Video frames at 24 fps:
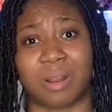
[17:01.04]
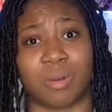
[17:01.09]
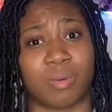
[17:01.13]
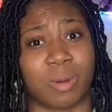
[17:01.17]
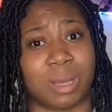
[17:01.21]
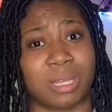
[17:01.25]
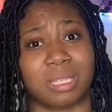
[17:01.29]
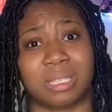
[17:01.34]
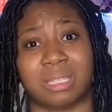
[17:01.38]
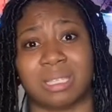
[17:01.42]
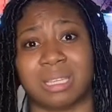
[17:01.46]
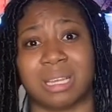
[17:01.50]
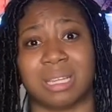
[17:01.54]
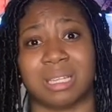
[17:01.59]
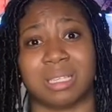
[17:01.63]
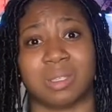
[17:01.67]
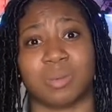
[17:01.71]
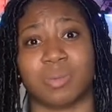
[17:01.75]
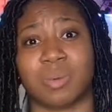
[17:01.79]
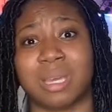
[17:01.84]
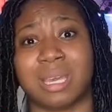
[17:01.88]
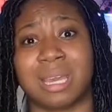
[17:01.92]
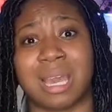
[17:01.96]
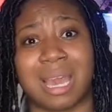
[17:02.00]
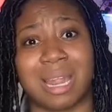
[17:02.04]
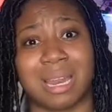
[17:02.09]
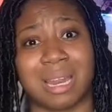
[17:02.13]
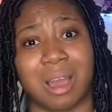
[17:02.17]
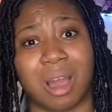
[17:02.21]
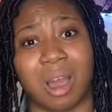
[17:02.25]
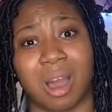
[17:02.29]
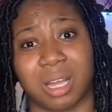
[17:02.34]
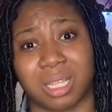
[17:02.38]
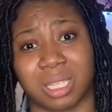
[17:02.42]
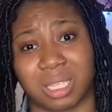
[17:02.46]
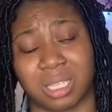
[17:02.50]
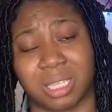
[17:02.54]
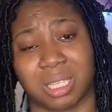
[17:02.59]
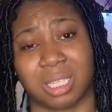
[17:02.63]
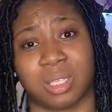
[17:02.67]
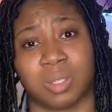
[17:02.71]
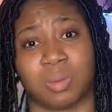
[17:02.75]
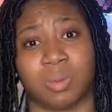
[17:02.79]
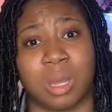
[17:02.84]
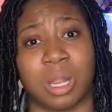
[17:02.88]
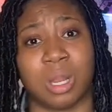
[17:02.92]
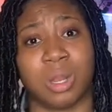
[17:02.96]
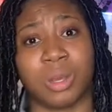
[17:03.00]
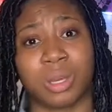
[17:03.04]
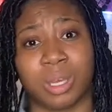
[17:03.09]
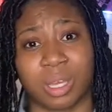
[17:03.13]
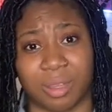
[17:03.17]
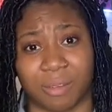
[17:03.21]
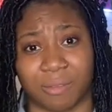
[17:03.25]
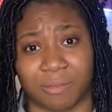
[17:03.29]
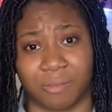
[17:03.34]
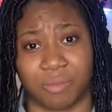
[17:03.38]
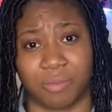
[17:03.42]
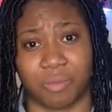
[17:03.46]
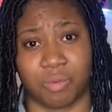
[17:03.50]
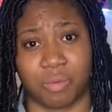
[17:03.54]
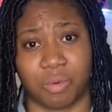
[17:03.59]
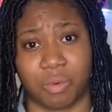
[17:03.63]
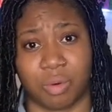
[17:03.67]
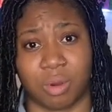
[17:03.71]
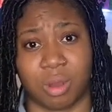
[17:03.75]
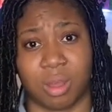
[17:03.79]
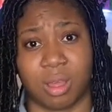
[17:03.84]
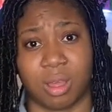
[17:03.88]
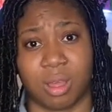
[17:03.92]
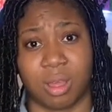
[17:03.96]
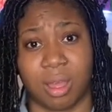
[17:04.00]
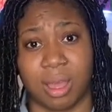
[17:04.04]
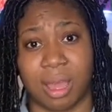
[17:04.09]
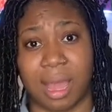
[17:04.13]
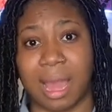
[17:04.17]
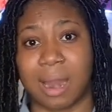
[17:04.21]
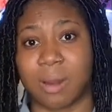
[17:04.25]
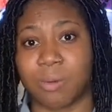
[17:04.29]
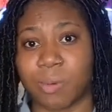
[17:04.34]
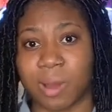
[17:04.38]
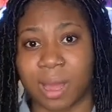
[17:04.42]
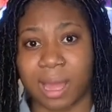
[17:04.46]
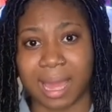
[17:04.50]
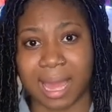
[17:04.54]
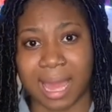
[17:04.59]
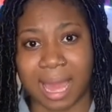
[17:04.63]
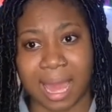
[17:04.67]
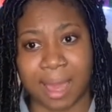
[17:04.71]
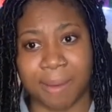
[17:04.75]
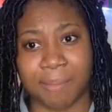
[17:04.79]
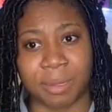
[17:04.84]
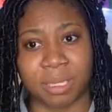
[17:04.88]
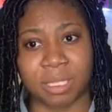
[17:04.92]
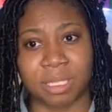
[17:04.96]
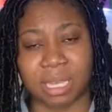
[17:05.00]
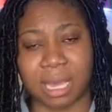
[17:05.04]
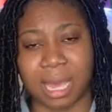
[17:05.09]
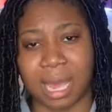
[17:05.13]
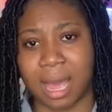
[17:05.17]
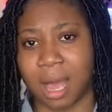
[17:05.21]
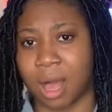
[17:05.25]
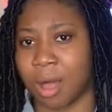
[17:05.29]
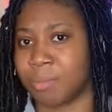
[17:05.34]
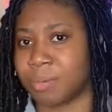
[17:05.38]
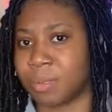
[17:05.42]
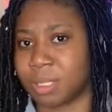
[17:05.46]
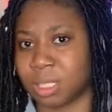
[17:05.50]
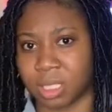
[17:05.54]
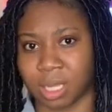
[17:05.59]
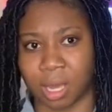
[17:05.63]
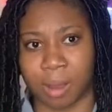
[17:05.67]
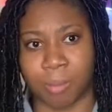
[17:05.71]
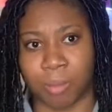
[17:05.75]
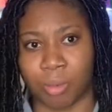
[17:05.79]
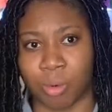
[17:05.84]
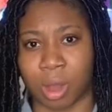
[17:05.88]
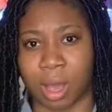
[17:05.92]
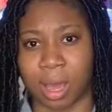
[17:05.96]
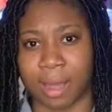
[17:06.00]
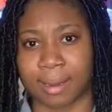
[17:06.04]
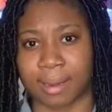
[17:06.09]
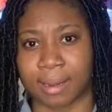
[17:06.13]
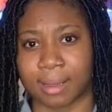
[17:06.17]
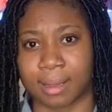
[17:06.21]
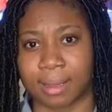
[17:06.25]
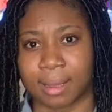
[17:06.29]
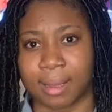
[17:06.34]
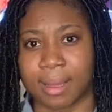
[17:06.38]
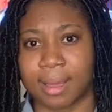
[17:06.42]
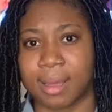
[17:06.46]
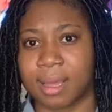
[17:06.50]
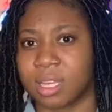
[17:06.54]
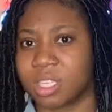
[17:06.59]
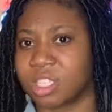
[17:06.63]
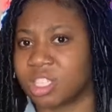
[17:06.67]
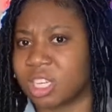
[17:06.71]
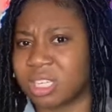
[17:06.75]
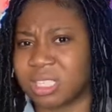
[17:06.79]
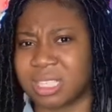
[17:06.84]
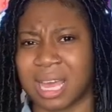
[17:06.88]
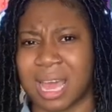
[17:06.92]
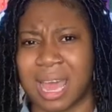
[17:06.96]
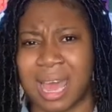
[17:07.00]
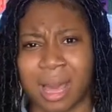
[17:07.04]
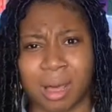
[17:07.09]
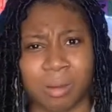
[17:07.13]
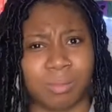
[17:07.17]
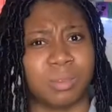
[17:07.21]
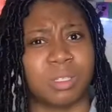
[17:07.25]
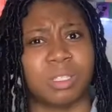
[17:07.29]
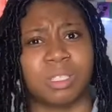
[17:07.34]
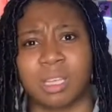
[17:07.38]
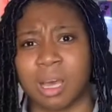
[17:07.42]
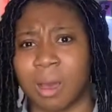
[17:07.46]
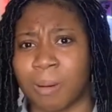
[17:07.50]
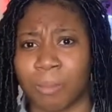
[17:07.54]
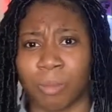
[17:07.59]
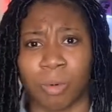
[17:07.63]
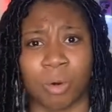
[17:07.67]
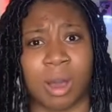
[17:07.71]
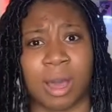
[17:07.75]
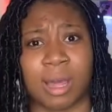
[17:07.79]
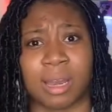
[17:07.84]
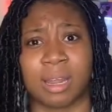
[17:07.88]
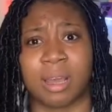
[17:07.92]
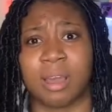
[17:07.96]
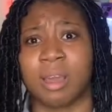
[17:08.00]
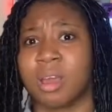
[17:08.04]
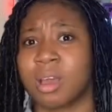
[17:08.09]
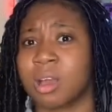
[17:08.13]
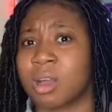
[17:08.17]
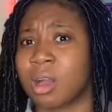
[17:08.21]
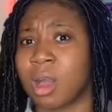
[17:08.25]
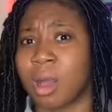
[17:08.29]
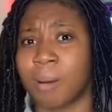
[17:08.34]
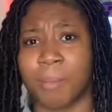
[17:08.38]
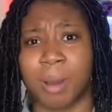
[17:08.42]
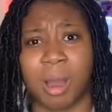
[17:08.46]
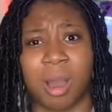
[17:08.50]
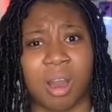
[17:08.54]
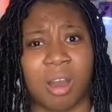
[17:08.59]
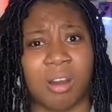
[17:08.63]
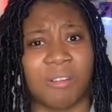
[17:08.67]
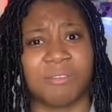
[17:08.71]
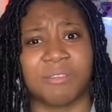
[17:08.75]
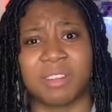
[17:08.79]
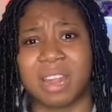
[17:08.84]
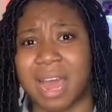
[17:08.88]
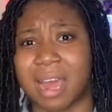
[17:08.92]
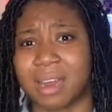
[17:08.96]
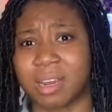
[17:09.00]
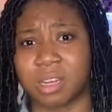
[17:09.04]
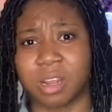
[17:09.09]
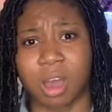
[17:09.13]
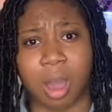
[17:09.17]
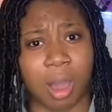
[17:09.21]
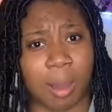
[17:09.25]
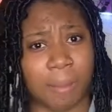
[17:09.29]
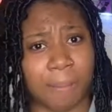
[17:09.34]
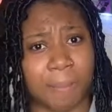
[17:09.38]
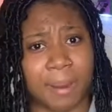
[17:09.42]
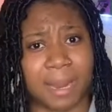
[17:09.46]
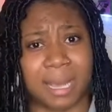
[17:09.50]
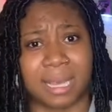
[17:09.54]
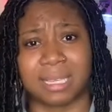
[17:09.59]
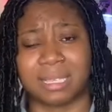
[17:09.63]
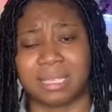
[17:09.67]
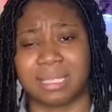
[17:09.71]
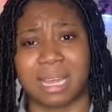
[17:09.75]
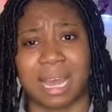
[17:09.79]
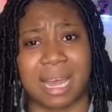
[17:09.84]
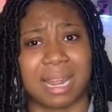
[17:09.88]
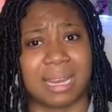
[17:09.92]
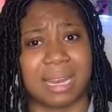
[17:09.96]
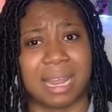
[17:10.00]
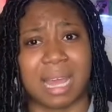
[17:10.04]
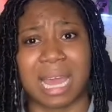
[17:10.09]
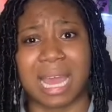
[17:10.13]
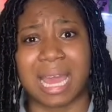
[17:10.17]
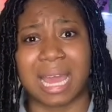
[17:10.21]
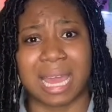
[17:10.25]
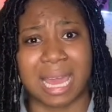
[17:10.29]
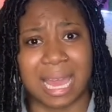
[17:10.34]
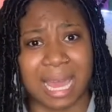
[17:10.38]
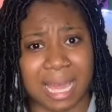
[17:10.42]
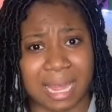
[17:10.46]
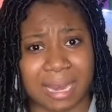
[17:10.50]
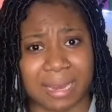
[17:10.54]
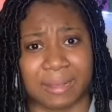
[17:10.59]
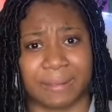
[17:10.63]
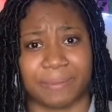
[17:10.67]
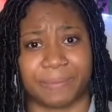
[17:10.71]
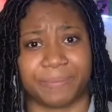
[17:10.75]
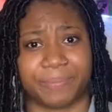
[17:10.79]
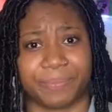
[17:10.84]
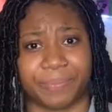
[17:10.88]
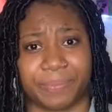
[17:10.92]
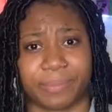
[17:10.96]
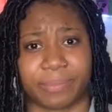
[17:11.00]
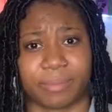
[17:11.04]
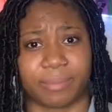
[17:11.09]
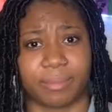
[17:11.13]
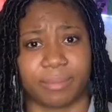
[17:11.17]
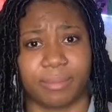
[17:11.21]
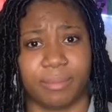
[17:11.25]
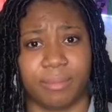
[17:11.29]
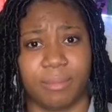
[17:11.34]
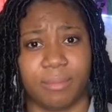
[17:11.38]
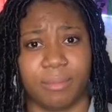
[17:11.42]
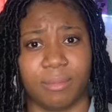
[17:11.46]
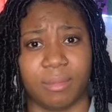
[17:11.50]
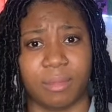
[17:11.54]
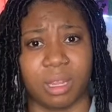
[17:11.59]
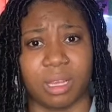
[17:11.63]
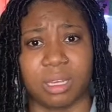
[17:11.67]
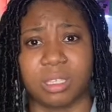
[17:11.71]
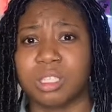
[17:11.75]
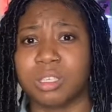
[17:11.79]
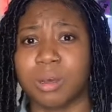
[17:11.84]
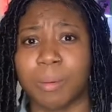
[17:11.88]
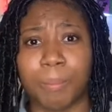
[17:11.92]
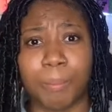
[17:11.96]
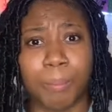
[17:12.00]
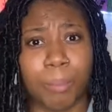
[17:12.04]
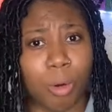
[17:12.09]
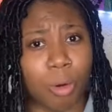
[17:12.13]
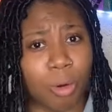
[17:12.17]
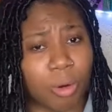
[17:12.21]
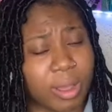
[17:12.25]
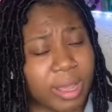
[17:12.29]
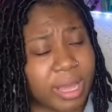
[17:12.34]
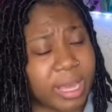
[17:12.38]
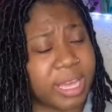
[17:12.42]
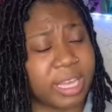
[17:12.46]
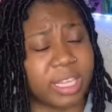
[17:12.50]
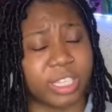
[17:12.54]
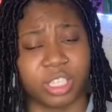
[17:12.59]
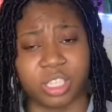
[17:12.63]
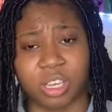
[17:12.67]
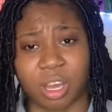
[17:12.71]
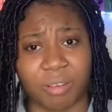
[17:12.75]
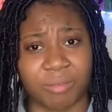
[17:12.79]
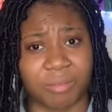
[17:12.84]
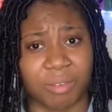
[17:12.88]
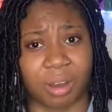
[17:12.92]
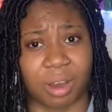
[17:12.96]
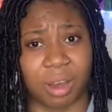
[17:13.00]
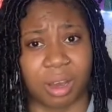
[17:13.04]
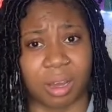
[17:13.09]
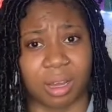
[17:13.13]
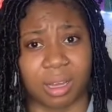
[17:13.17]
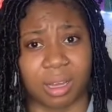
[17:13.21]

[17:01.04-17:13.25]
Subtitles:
questions, we get the answers we're looking for, and we're able to help someone. Just help someone come out of that dark place that they're in. Support each other.